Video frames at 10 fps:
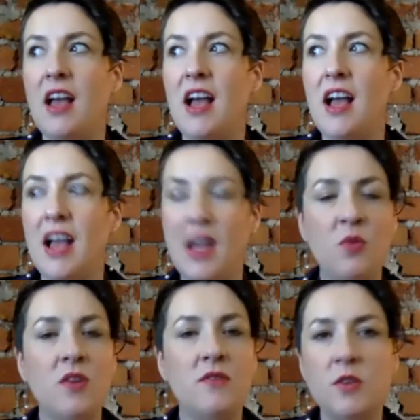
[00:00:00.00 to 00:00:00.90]
I
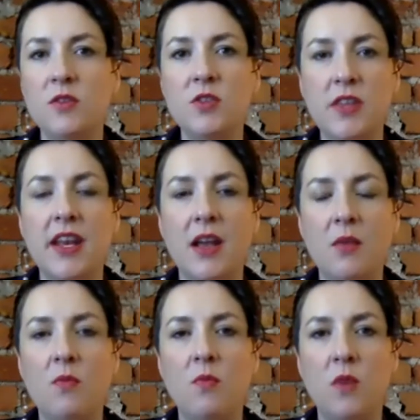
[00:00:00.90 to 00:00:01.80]
would have told you that I
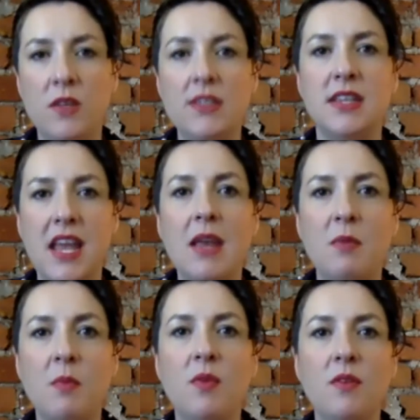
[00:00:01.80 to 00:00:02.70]
wasn't
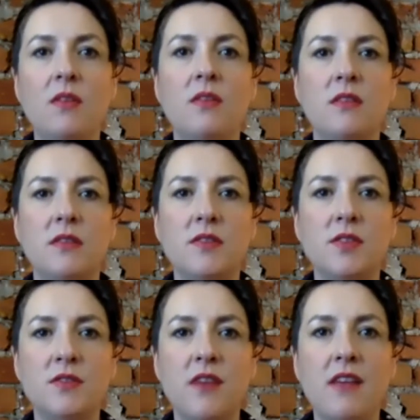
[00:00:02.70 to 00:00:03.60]
capable of
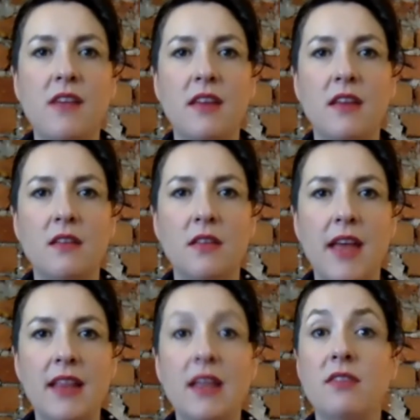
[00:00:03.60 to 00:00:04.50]
surviving
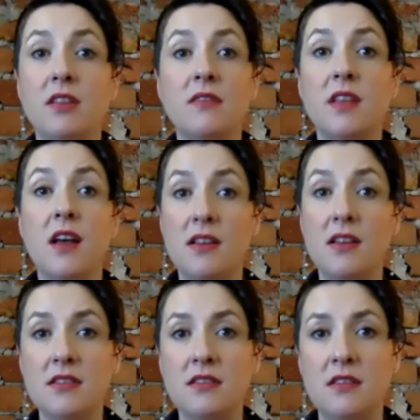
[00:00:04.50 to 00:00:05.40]
that level of
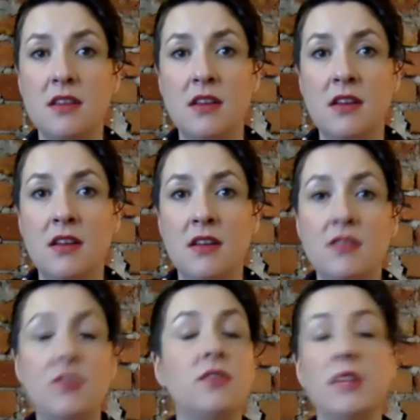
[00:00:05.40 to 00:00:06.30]
loss.
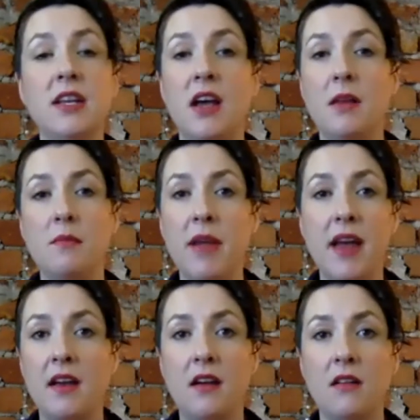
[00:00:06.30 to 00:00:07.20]
Certainly not
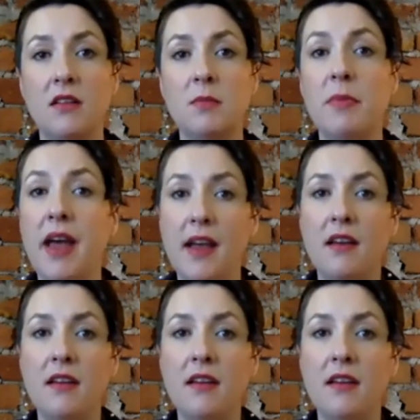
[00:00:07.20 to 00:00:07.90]
back to back.